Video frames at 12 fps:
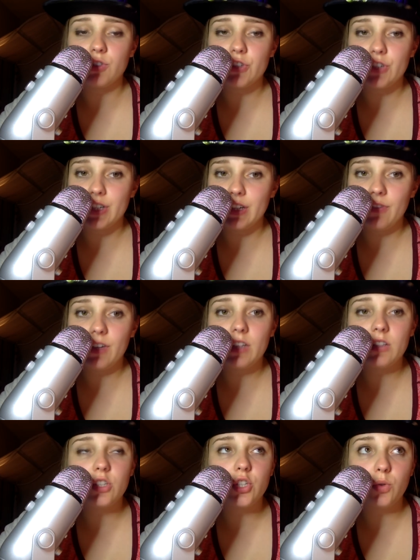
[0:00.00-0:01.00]

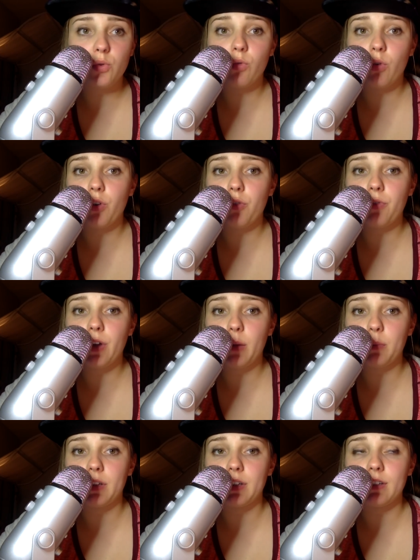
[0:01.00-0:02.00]
significance to the royal
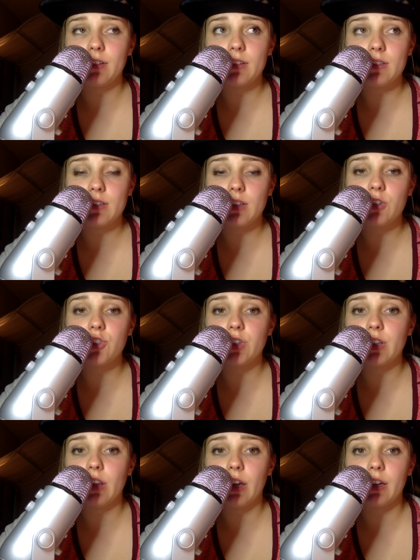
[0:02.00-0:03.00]
family is
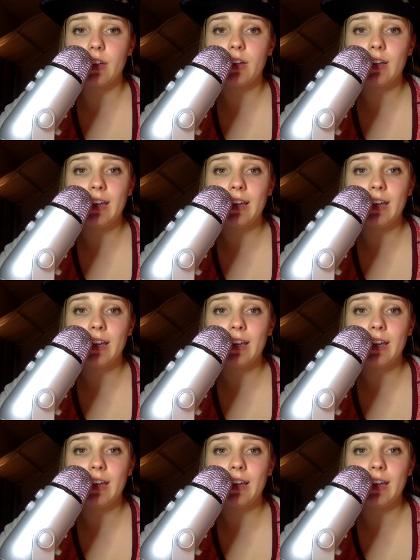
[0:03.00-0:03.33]
essentially like